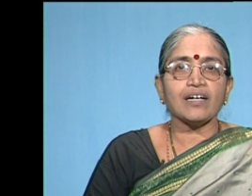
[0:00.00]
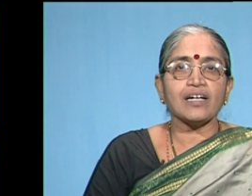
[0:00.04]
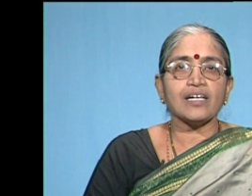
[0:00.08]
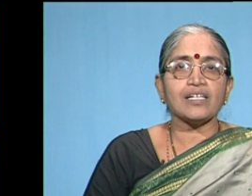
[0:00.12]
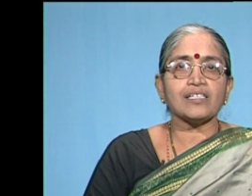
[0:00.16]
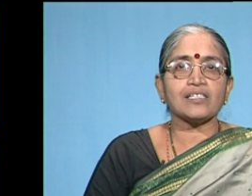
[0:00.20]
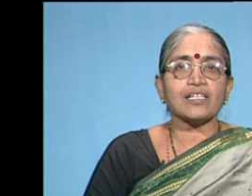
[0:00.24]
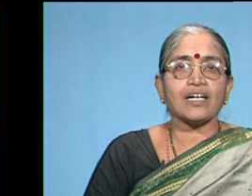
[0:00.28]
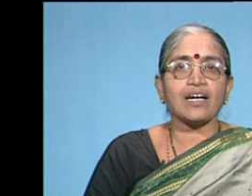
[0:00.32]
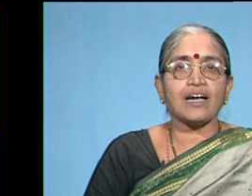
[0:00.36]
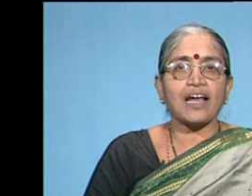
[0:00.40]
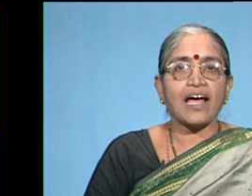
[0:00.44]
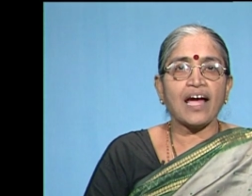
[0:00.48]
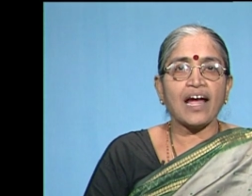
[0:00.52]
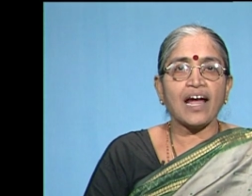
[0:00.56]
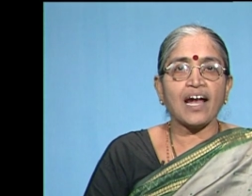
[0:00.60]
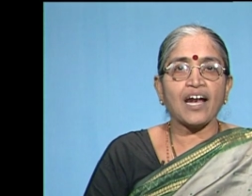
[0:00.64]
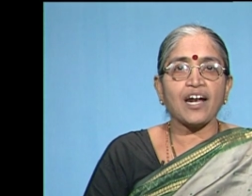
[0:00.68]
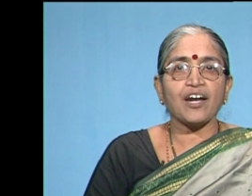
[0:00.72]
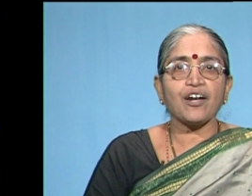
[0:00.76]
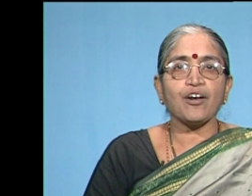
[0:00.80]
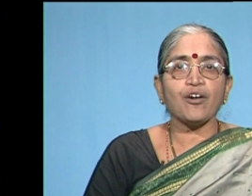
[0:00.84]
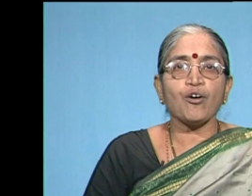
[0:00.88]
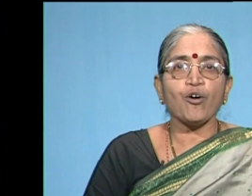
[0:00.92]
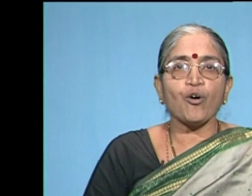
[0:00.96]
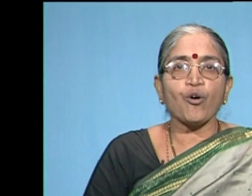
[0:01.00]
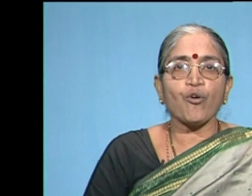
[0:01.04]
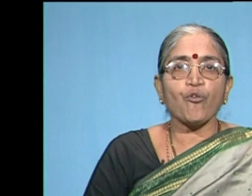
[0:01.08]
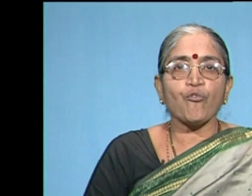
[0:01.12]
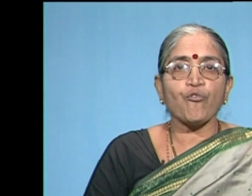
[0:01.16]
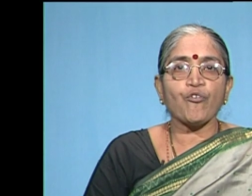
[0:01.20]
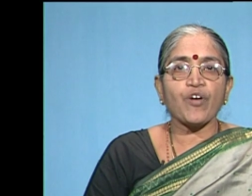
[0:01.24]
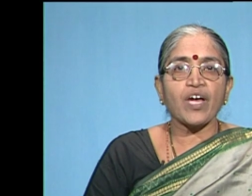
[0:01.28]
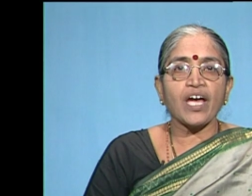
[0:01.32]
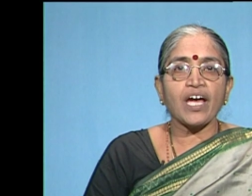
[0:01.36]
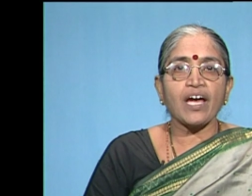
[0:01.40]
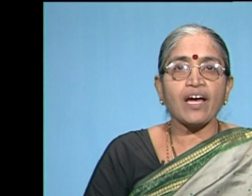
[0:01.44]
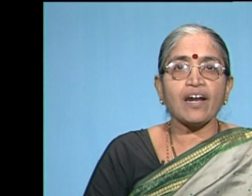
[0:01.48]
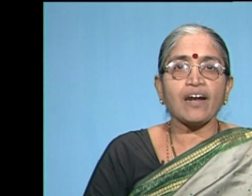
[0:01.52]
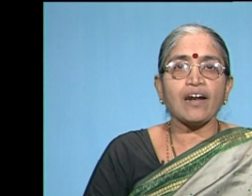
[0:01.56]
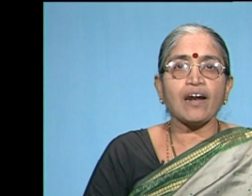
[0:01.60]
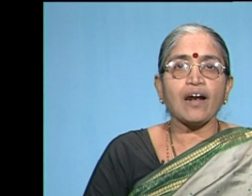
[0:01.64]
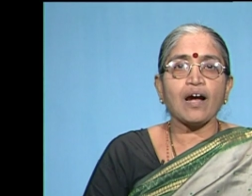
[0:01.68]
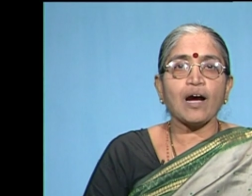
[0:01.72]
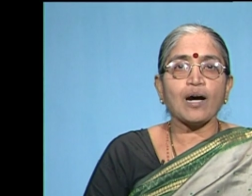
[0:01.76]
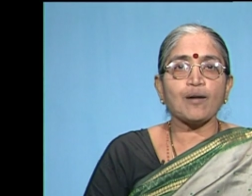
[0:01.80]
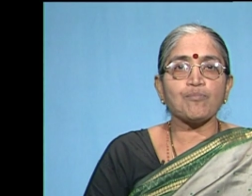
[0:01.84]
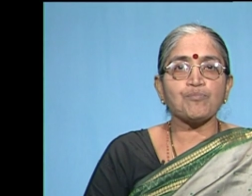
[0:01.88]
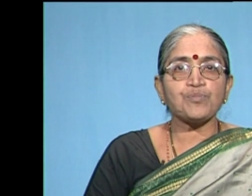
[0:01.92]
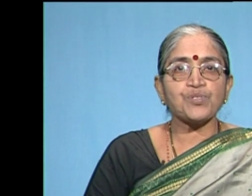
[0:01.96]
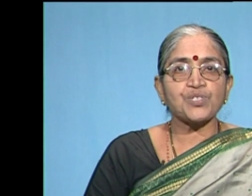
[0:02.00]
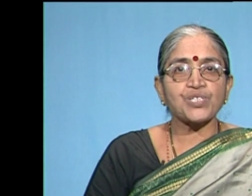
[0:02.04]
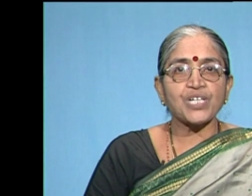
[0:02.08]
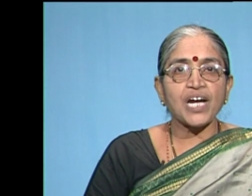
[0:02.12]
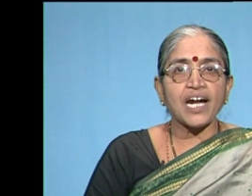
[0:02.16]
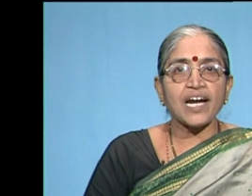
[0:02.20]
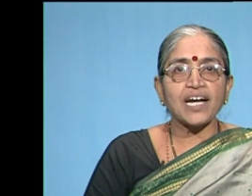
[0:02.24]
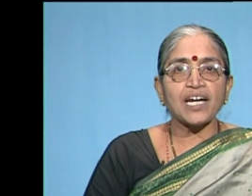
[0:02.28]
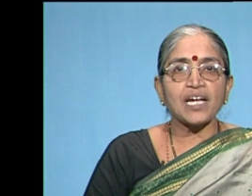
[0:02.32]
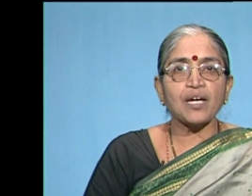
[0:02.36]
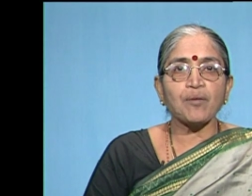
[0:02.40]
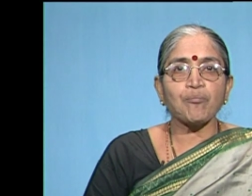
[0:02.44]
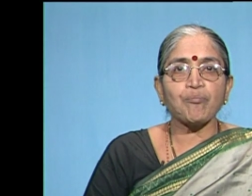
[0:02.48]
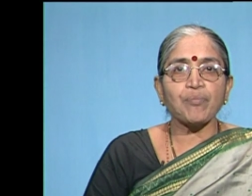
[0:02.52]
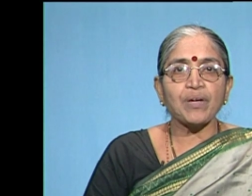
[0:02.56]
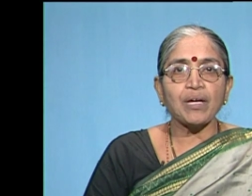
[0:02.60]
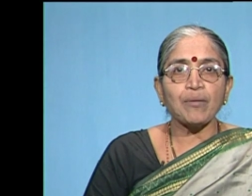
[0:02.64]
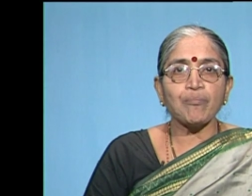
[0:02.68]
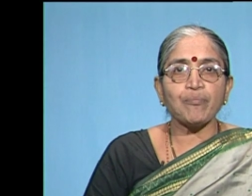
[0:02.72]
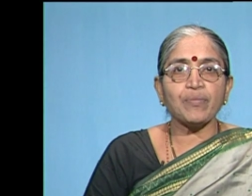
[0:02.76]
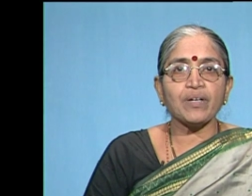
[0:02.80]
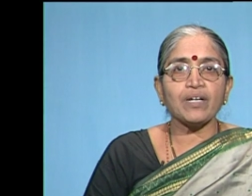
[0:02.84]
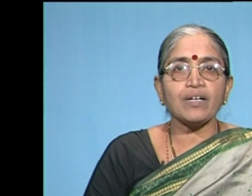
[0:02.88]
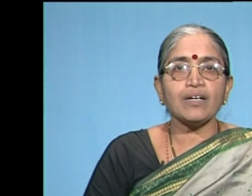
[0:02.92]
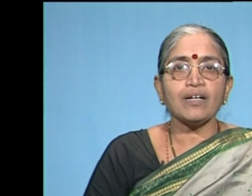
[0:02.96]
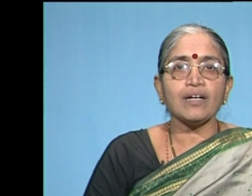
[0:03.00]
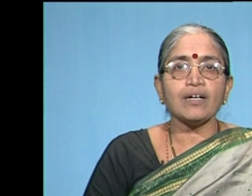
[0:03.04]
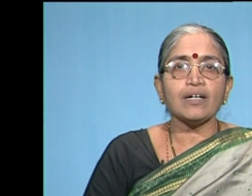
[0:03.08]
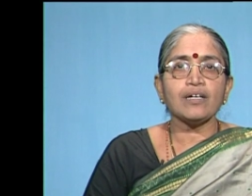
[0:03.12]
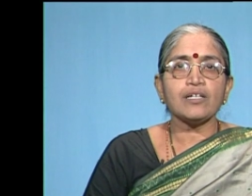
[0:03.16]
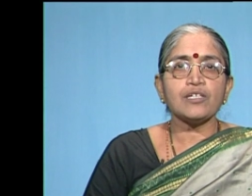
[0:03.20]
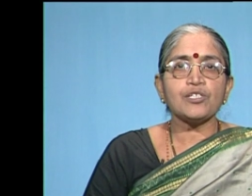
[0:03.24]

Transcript: is a land where upstanding people